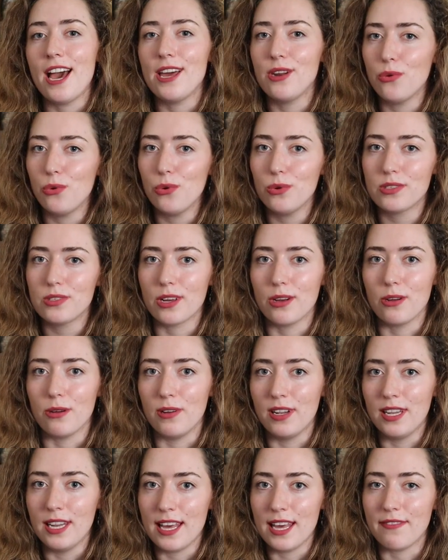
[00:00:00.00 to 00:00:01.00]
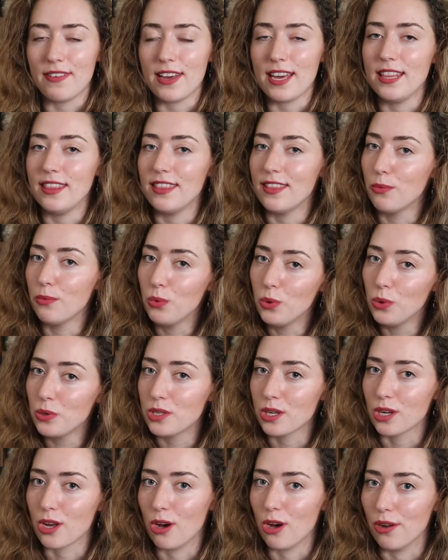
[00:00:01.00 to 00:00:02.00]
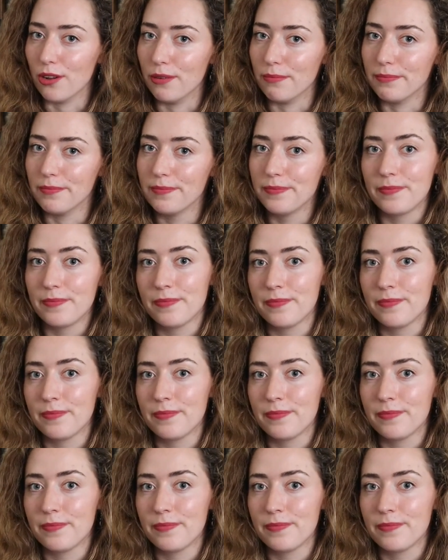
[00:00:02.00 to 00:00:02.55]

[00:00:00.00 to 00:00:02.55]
and also live in the water column.